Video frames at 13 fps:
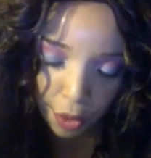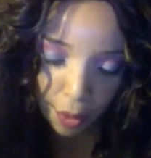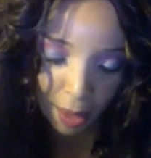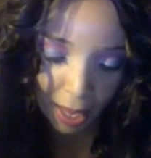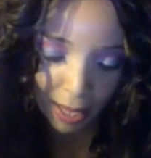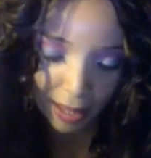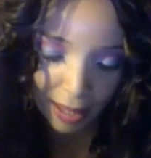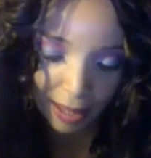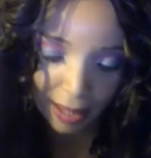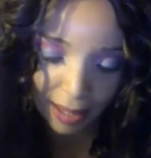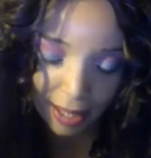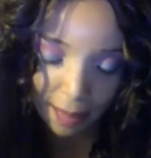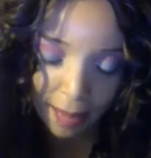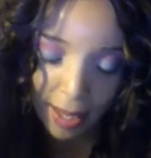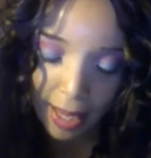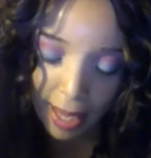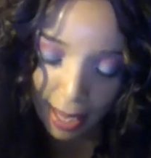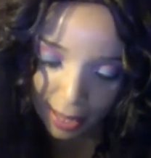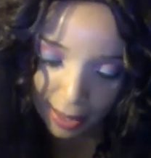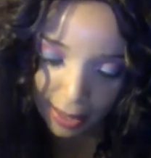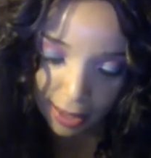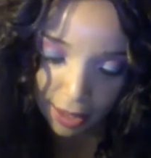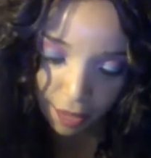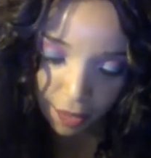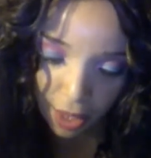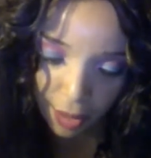who had his name and
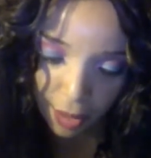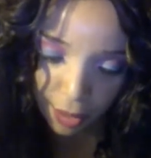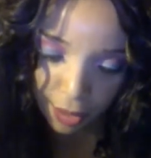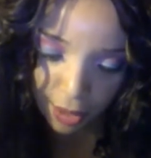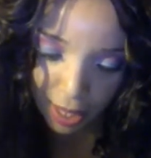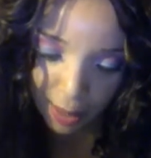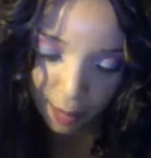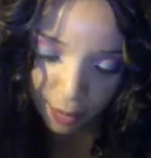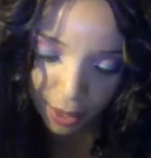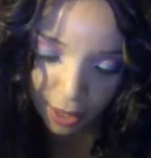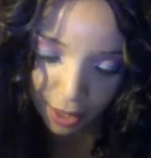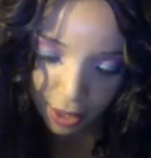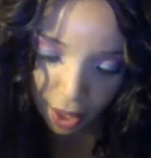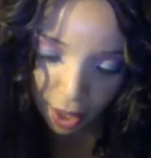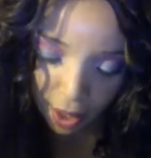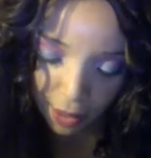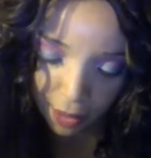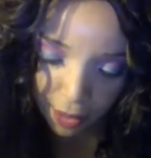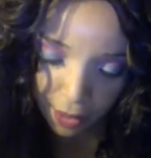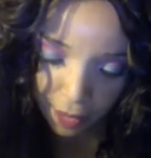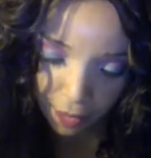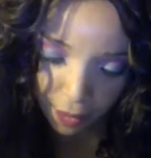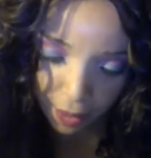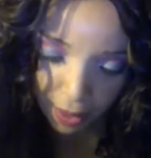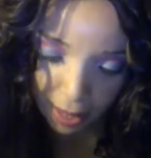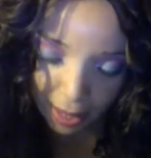his Father's name written on their
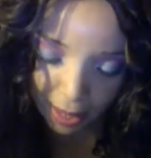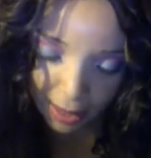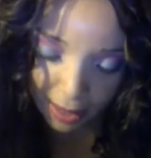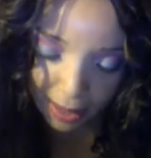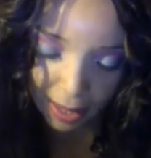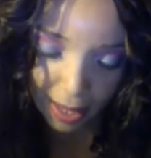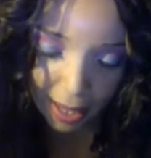foreheads.